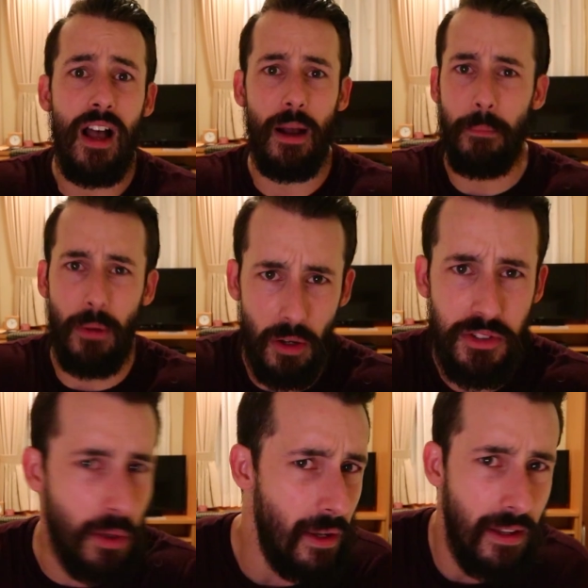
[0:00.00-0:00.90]

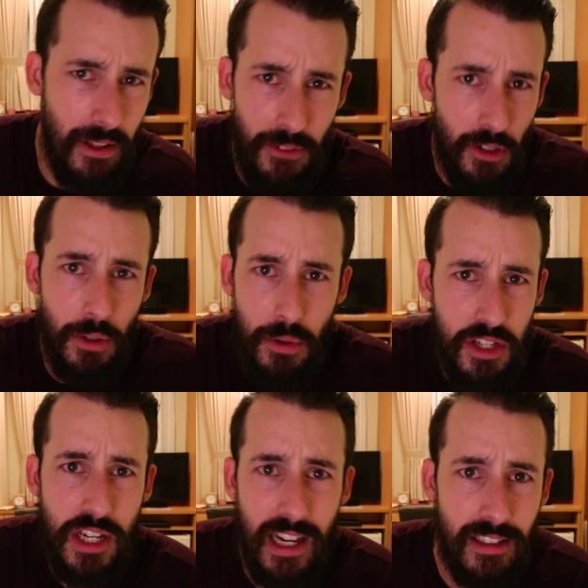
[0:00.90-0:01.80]
Also, if you're new to
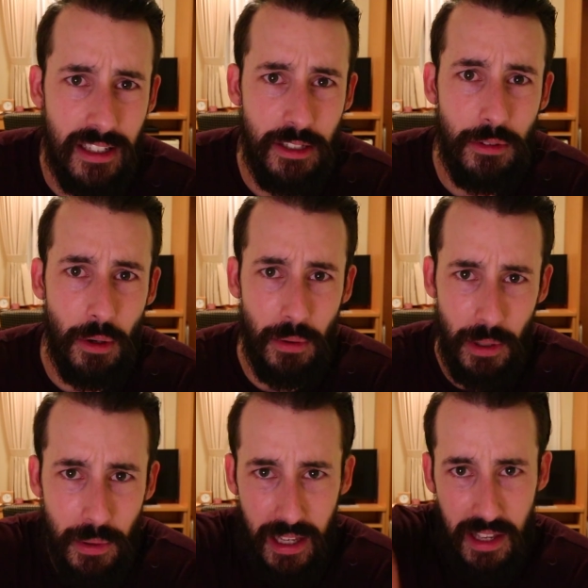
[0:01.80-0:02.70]
the channel and you don't
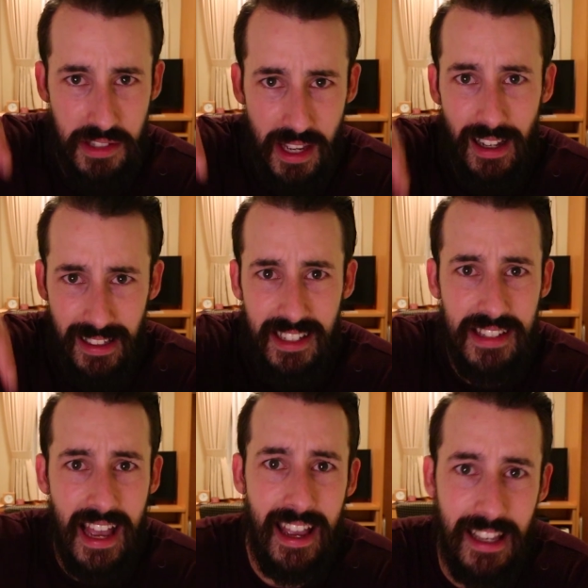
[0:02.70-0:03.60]
know, yes, I like
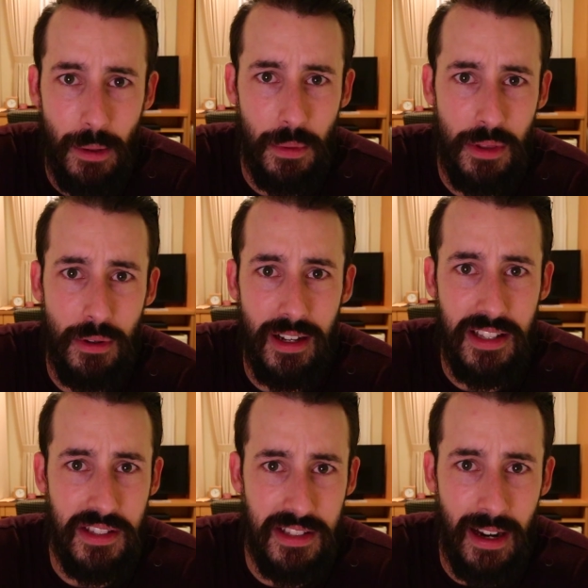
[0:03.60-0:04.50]
to hang out with you
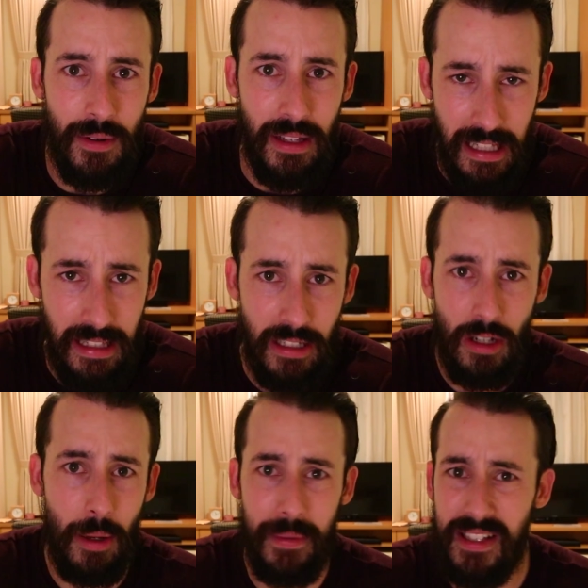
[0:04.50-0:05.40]
guys down in the
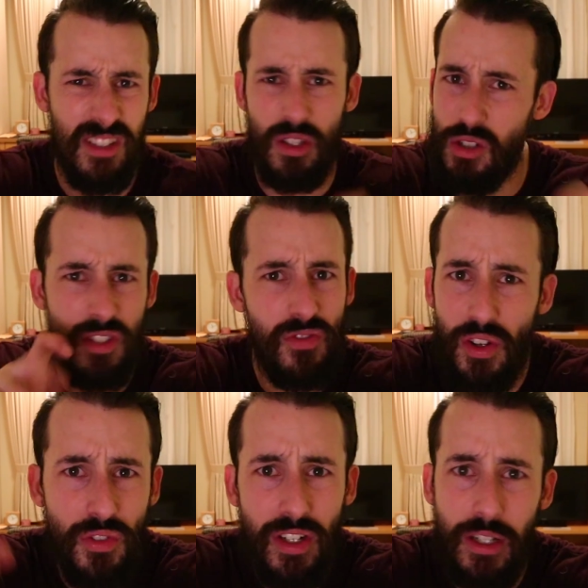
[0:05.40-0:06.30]
comments, so just
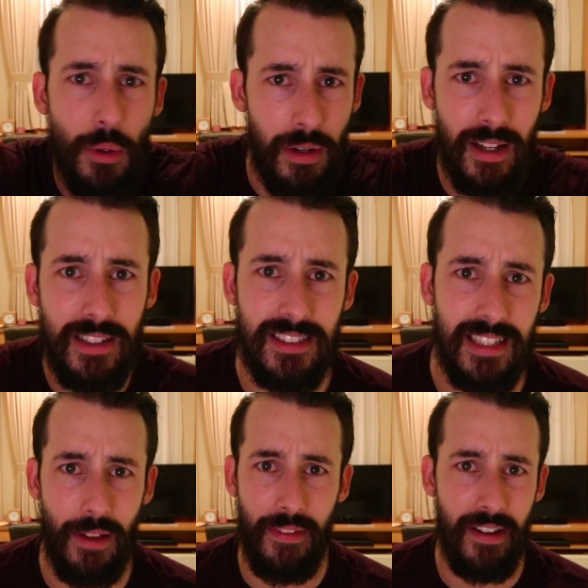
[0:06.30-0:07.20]
feel free to go nuts
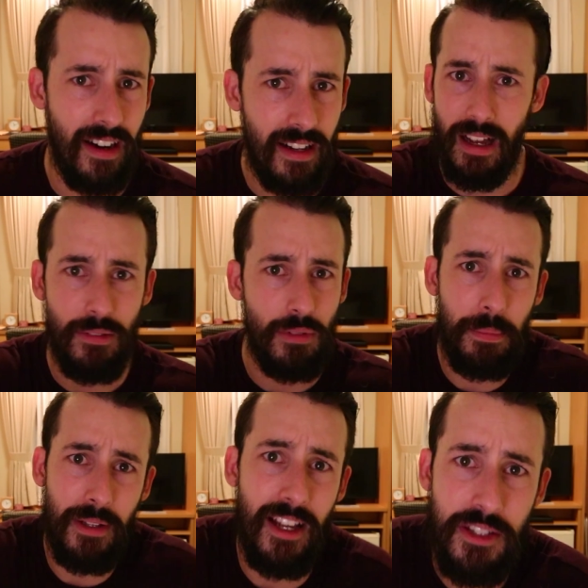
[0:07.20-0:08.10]
down there. I
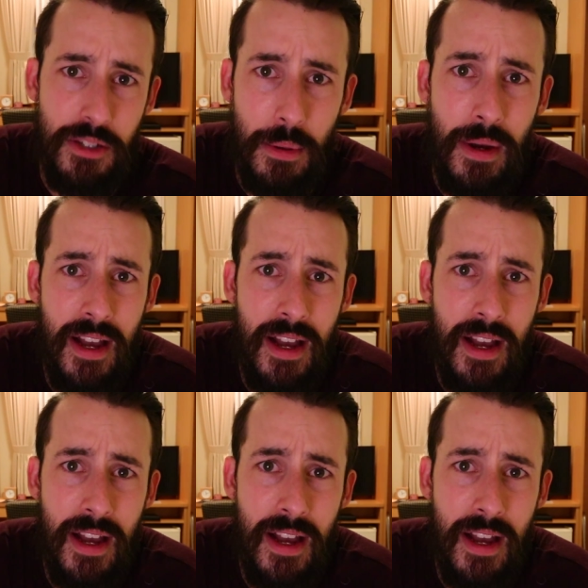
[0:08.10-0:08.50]
reply to